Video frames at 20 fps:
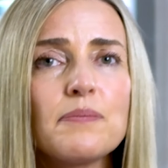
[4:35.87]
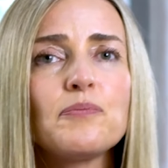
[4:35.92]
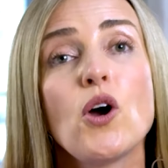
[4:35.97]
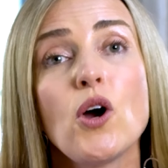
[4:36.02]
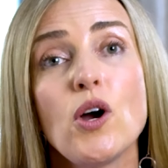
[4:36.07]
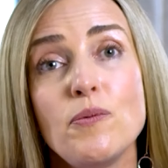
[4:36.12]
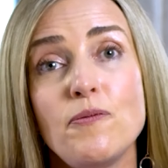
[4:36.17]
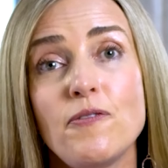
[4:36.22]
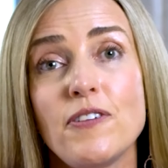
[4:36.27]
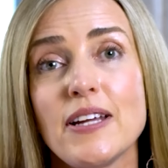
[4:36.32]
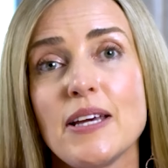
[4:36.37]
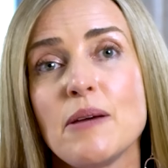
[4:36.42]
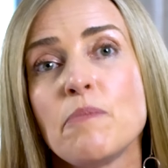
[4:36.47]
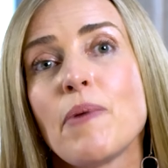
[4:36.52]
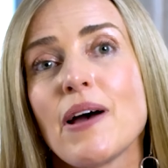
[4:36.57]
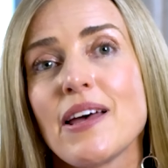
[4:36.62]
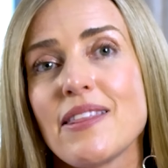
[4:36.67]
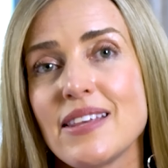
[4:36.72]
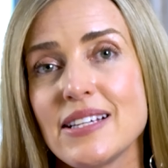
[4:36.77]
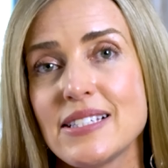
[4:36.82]
Hopefully
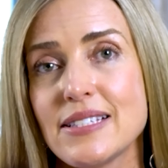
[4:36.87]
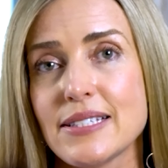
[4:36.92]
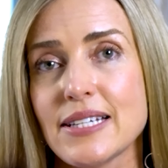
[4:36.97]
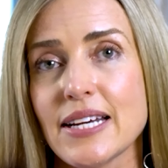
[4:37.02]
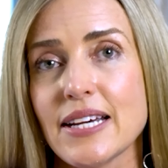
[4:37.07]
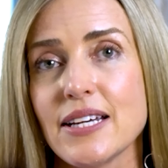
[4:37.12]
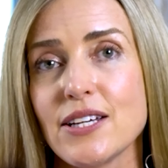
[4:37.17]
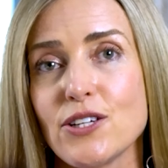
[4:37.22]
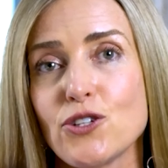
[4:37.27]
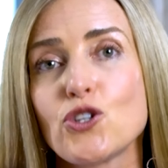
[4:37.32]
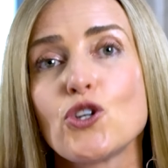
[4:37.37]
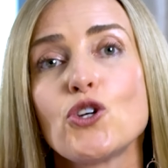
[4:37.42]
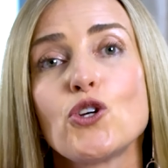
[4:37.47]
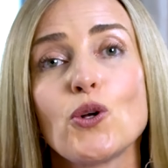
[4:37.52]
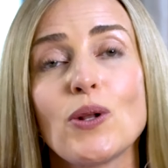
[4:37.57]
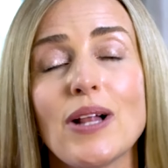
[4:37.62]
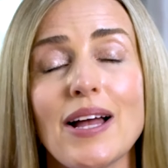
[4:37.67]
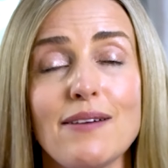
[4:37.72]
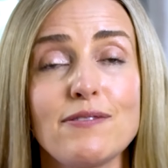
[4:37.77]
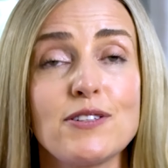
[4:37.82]
by this stage,
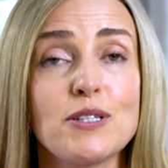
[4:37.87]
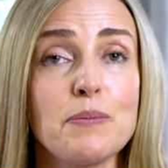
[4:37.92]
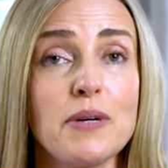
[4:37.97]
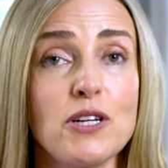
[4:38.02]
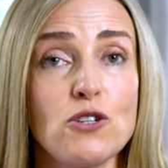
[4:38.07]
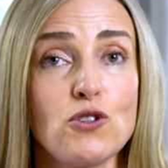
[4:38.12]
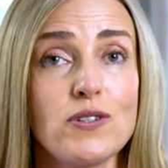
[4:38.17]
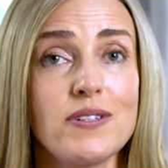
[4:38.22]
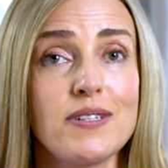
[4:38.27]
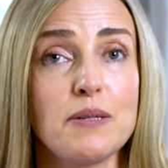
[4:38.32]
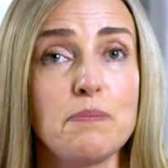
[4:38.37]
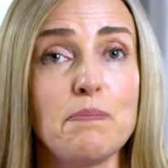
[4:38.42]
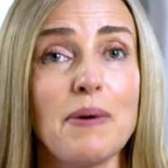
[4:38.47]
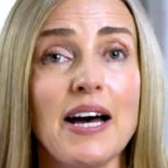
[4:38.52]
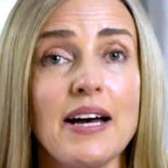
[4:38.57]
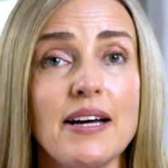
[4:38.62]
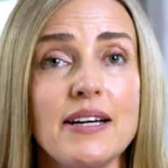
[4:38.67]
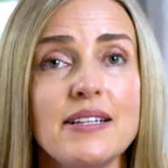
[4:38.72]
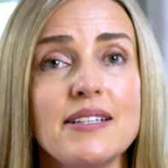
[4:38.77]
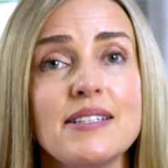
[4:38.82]
you'll have some interested
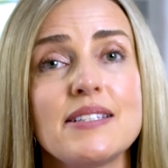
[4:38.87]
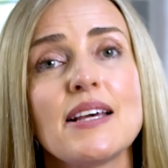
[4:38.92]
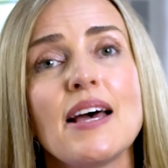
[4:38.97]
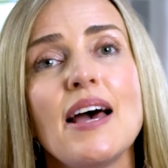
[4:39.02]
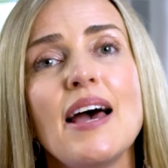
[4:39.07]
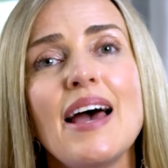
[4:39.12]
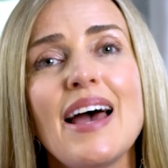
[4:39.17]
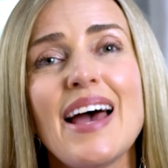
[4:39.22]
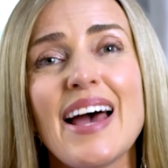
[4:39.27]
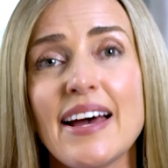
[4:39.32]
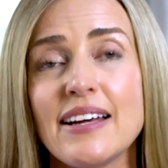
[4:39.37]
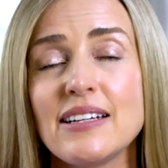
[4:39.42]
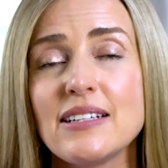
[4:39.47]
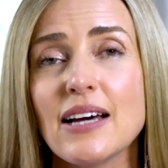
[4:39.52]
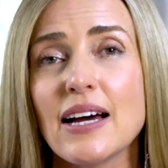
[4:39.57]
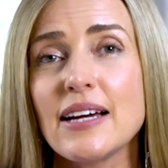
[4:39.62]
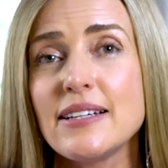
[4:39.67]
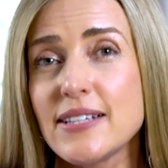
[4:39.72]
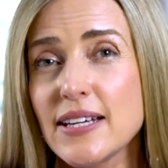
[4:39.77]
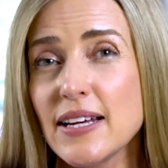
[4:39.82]
buyers, and
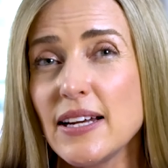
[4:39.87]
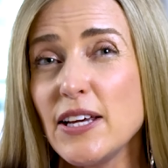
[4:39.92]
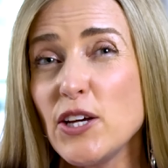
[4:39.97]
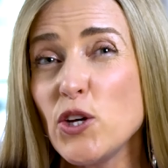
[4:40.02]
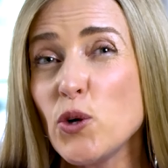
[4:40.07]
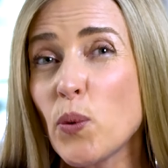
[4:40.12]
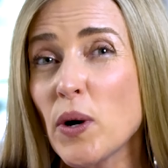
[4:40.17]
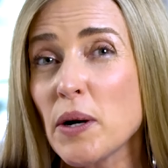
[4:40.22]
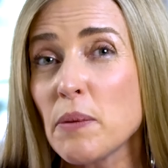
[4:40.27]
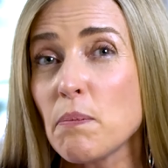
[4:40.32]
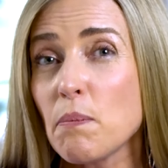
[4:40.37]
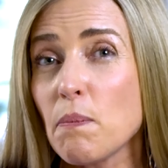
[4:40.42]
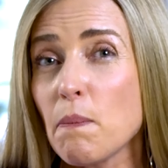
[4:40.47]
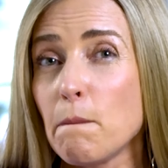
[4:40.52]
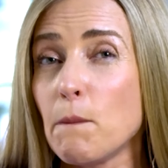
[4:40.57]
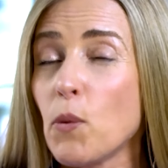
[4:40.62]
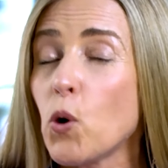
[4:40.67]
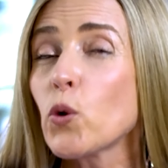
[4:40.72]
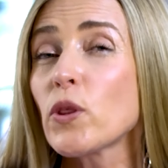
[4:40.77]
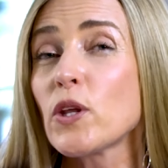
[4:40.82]
ideally you want
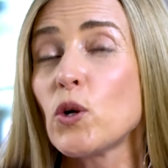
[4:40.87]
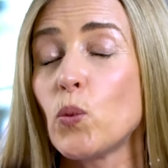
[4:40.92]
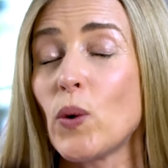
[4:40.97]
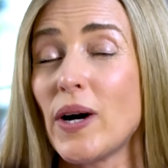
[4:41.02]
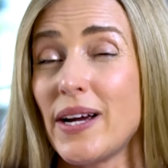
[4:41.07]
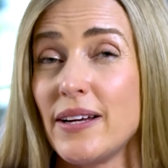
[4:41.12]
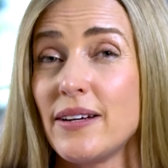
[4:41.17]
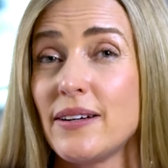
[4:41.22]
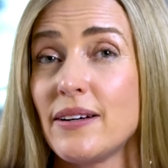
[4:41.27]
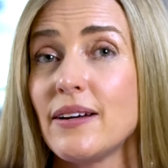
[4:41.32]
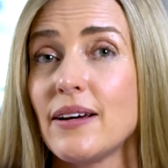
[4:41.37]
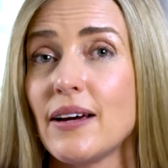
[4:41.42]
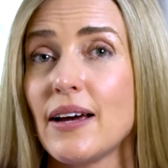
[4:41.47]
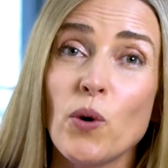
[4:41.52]
more than one.